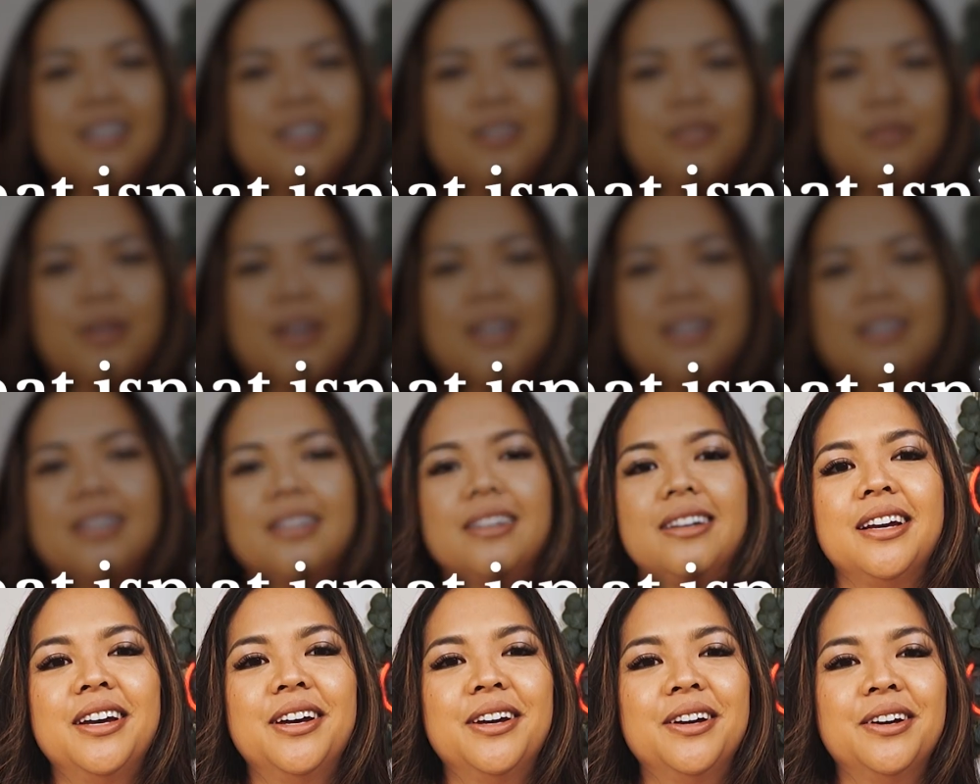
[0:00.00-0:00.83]
Right?
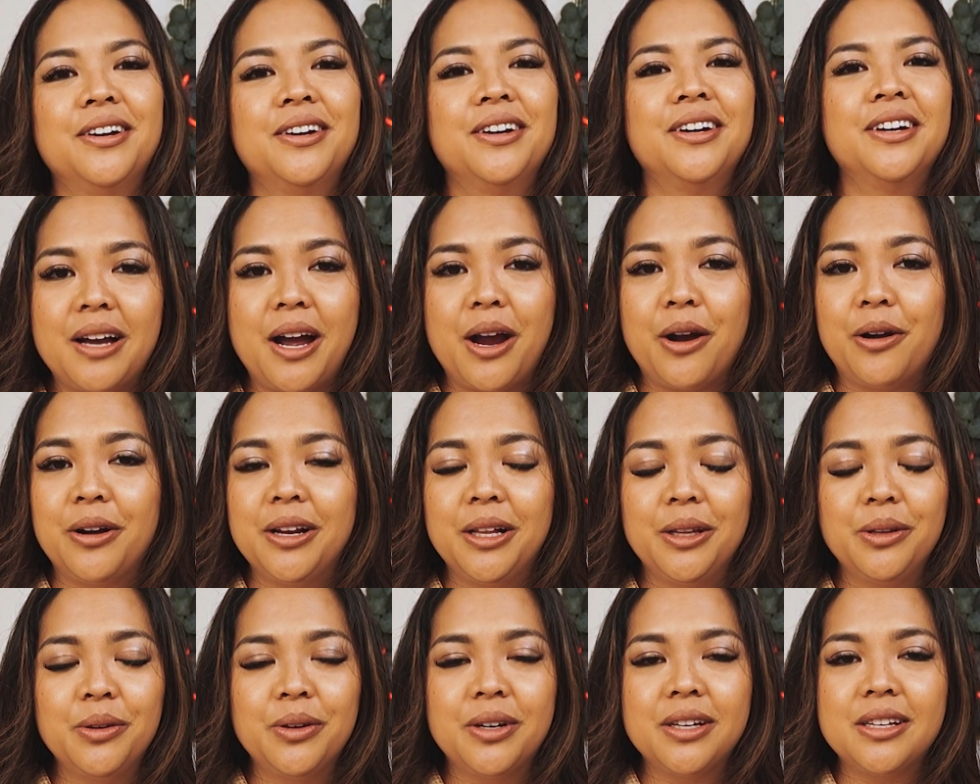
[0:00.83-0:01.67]
I already
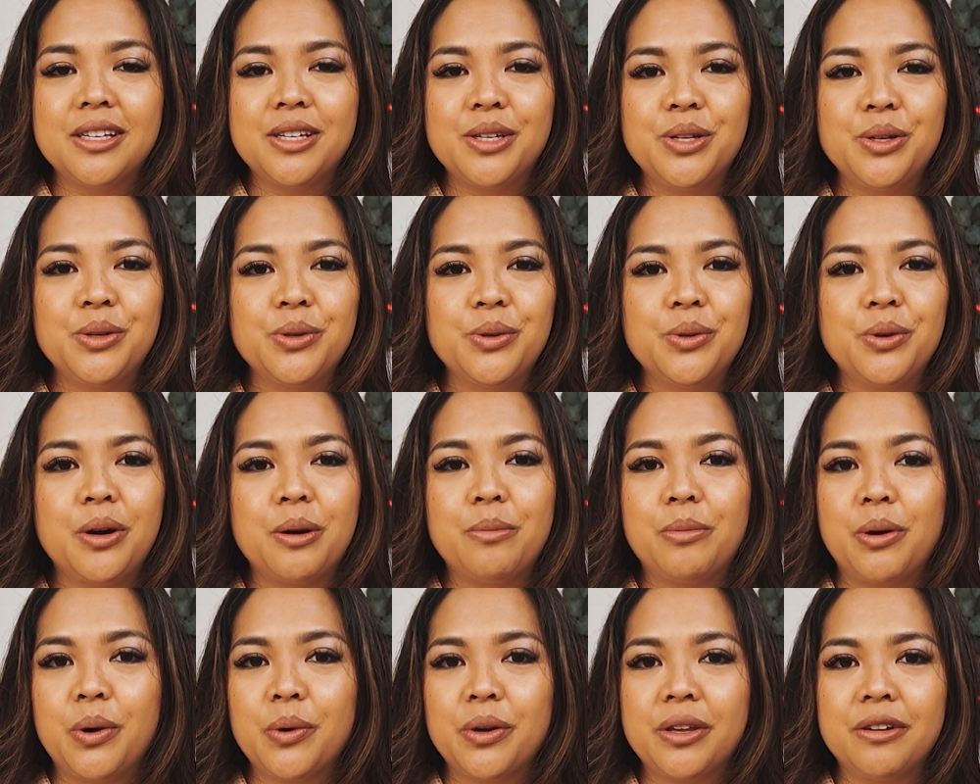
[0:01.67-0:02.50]
alluded to a
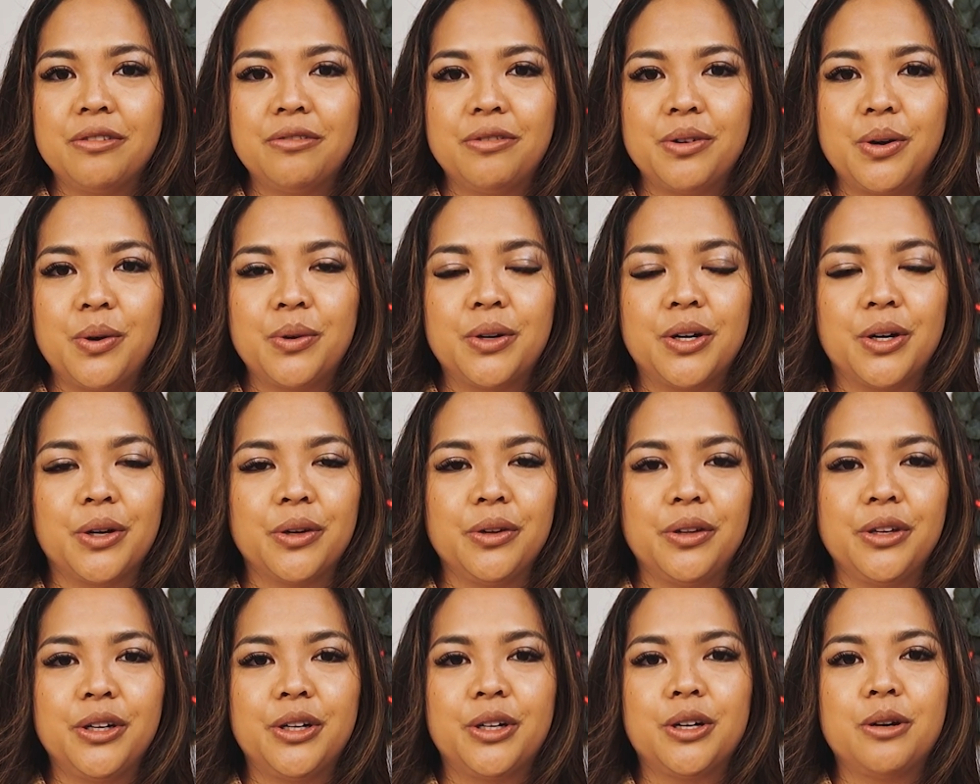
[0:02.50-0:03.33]
broken phone
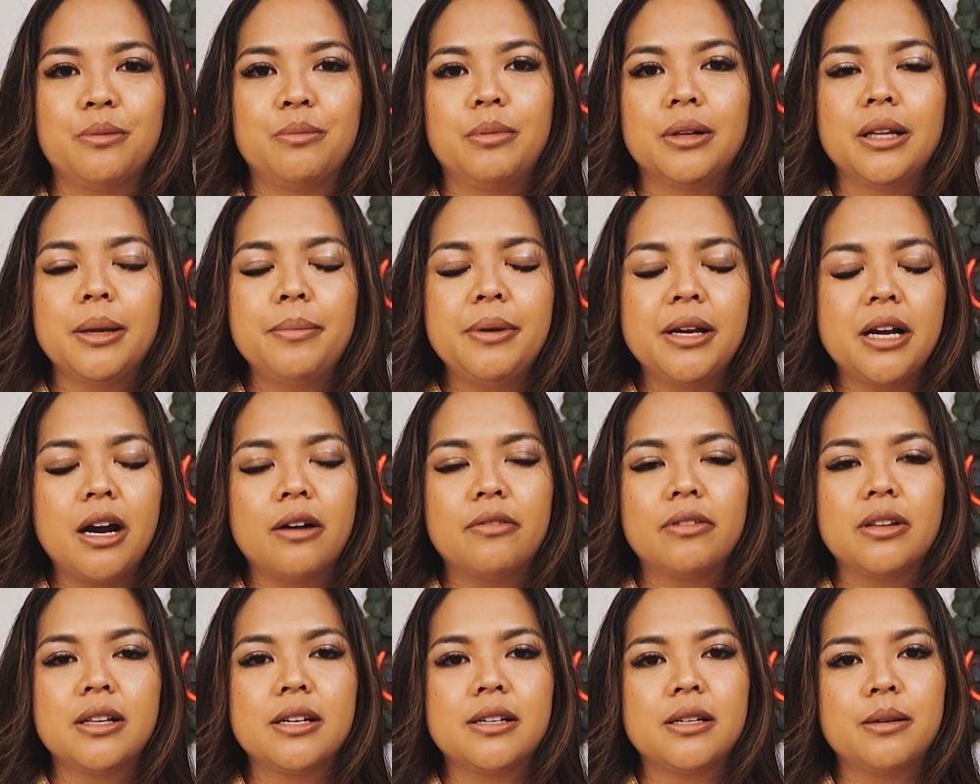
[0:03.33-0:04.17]
earlier, but let me
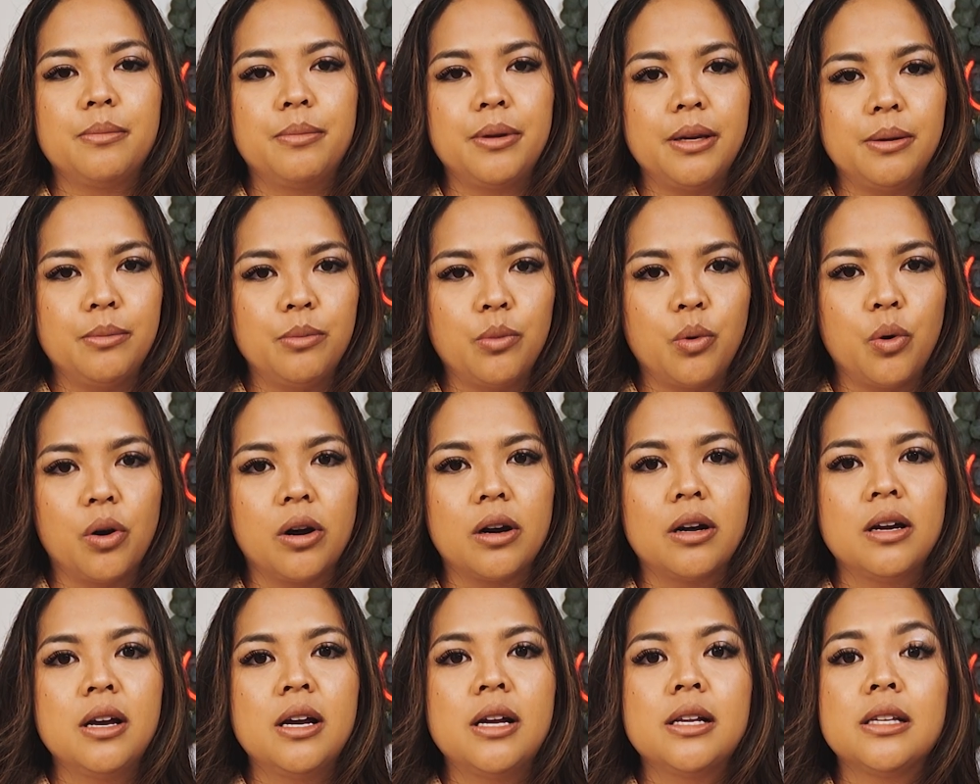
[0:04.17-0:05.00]
cover this a bit
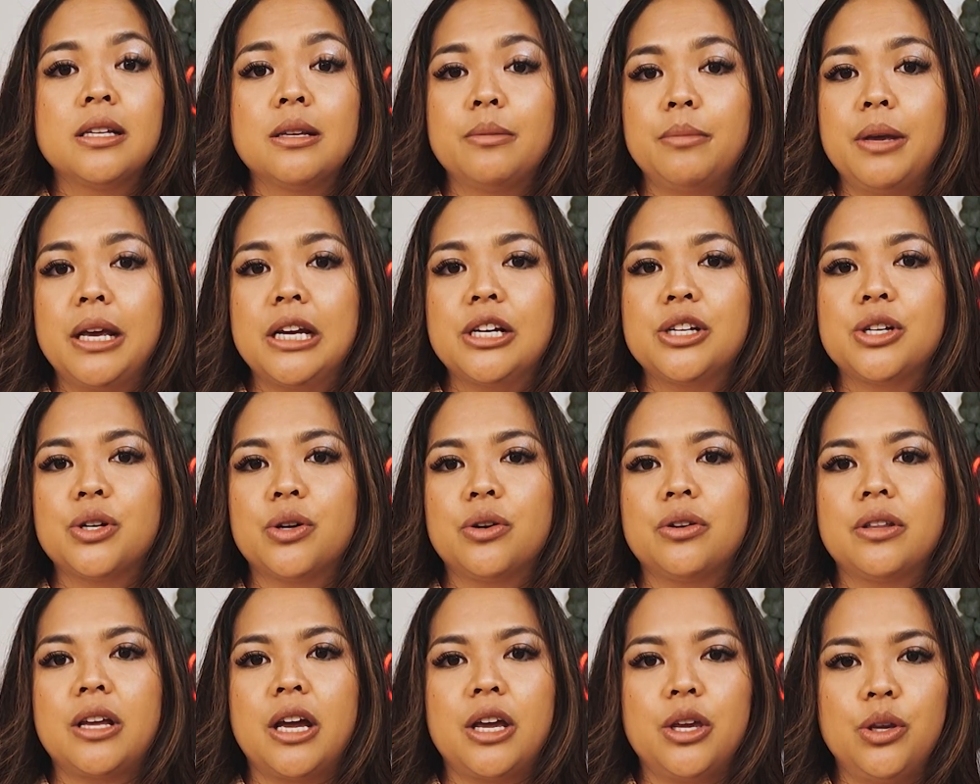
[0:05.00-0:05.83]
more to make
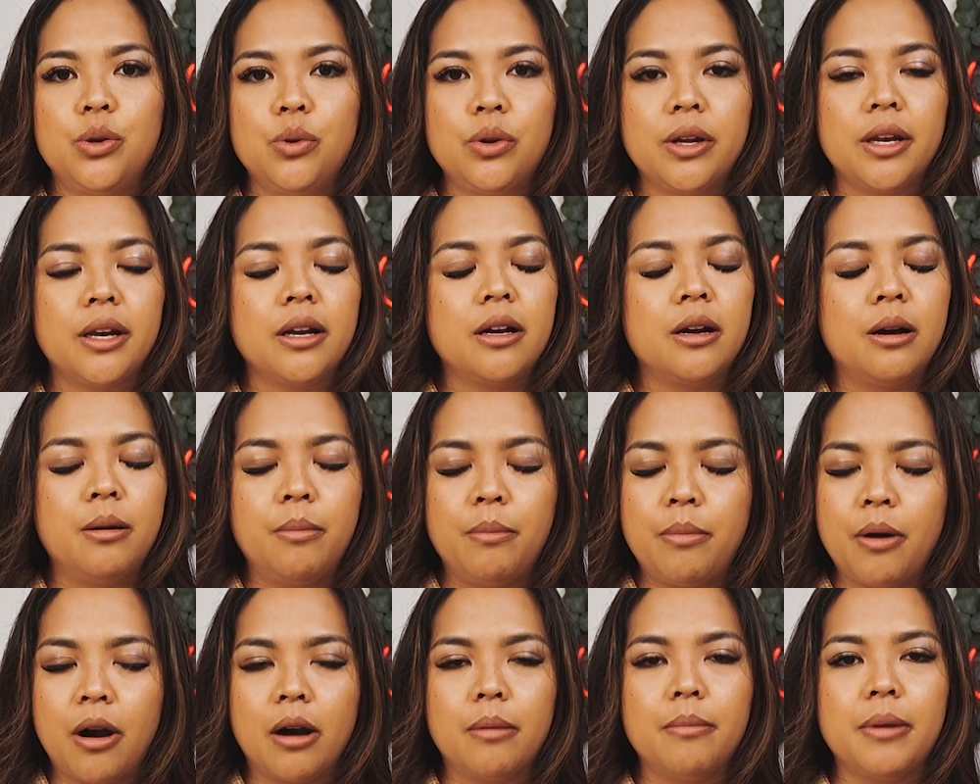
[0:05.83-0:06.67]
sure that you can
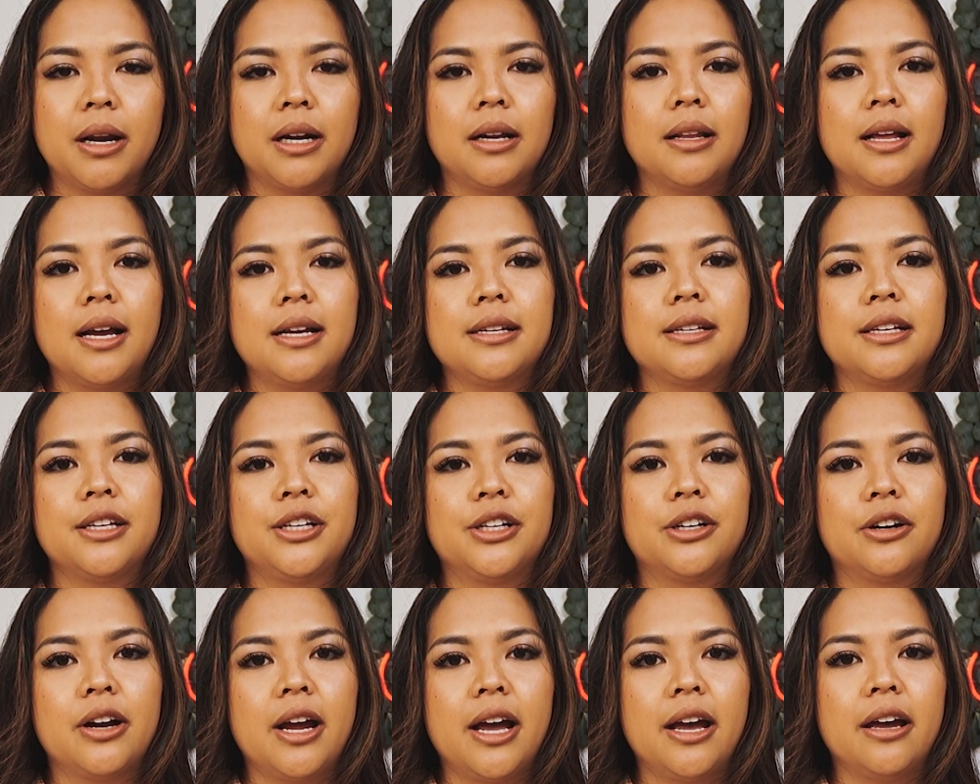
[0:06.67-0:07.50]
compartmentalize in
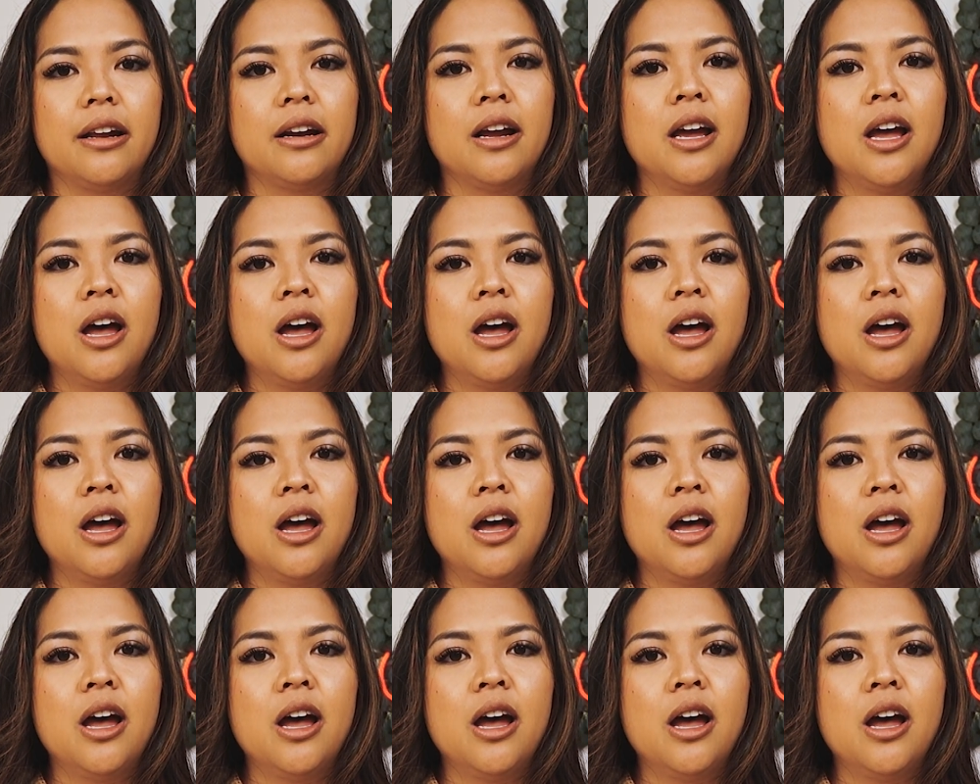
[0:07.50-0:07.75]
your head